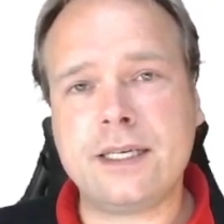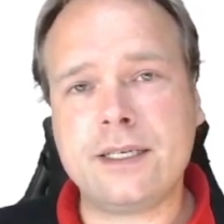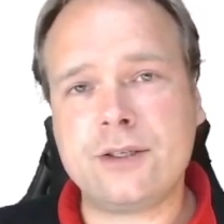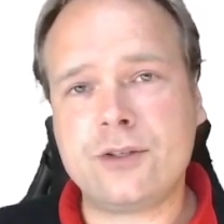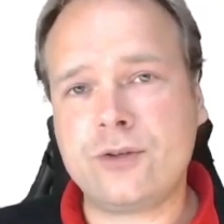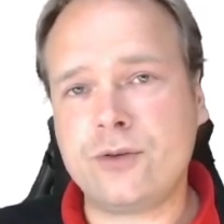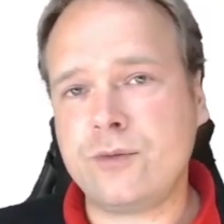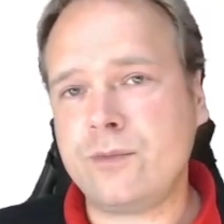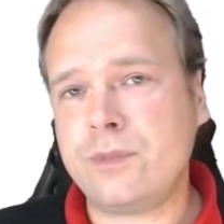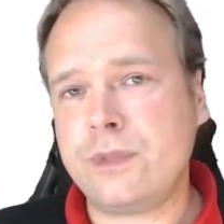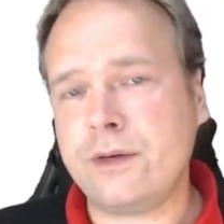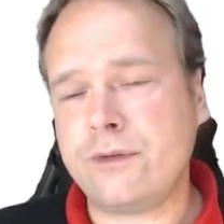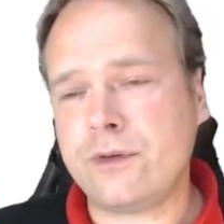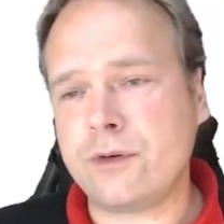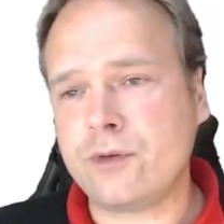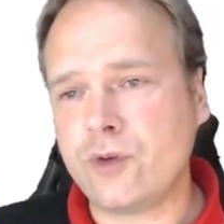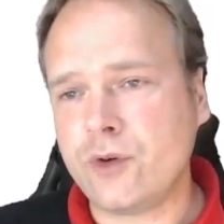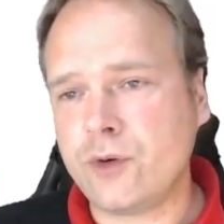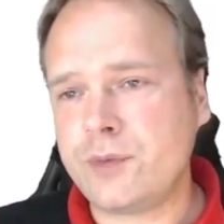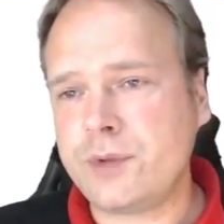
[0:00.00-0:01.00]
into
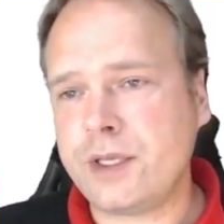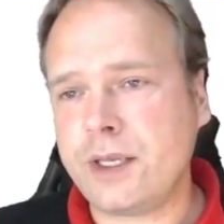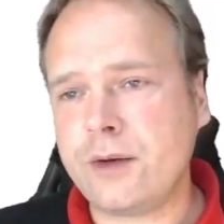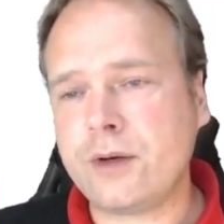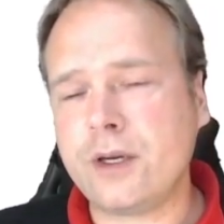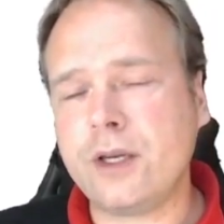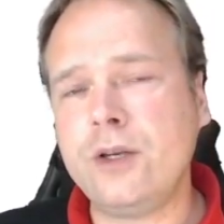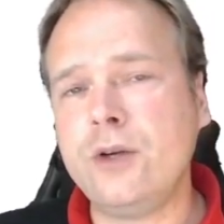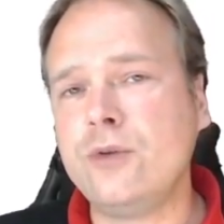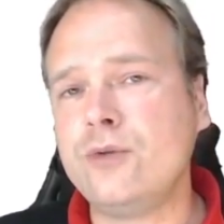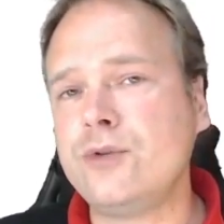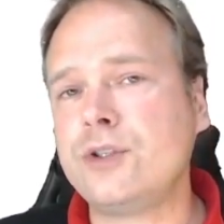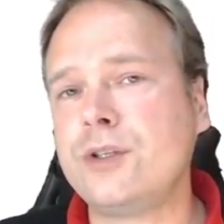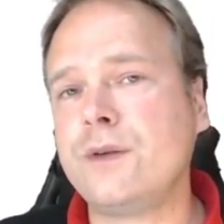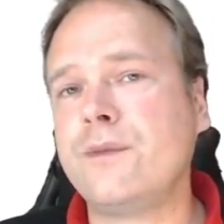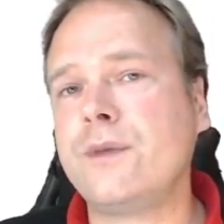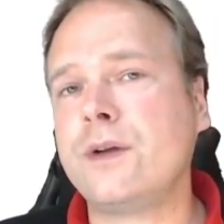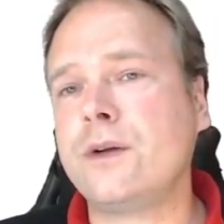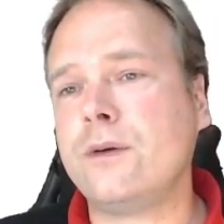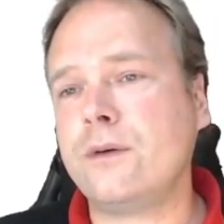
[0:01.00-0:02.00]
different groups, then you can use
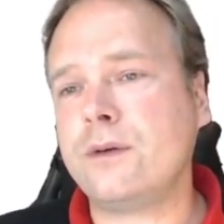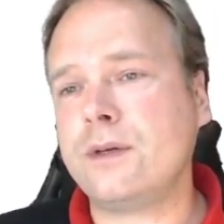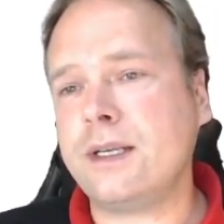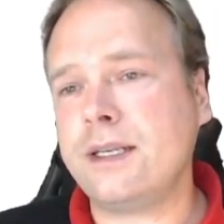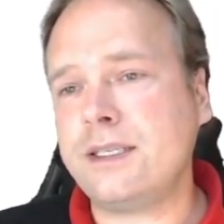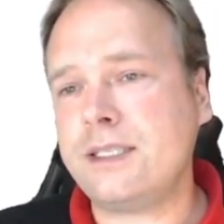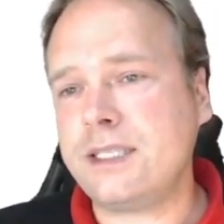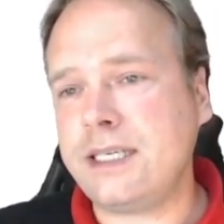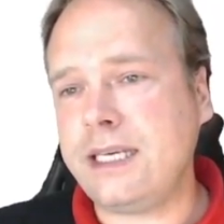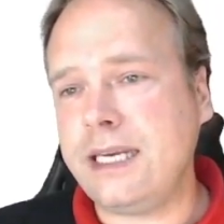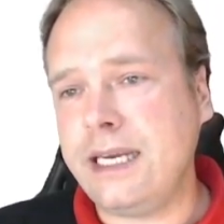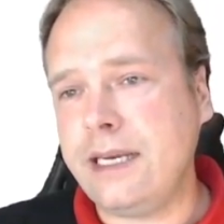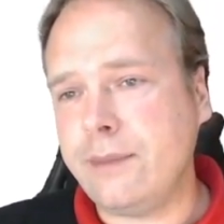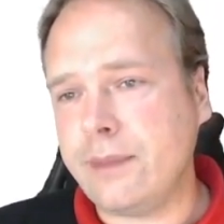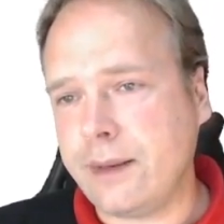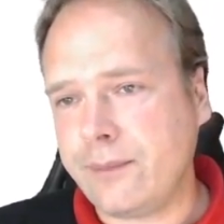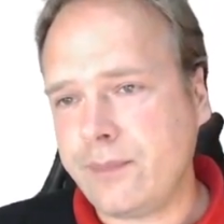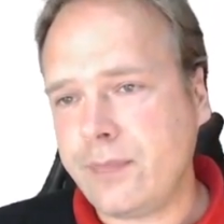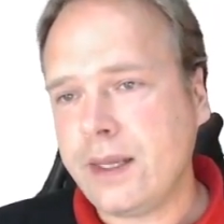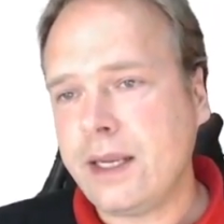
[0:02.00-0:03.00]
something called a
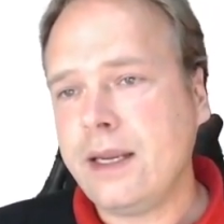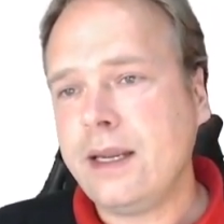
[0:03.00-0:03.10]
schema.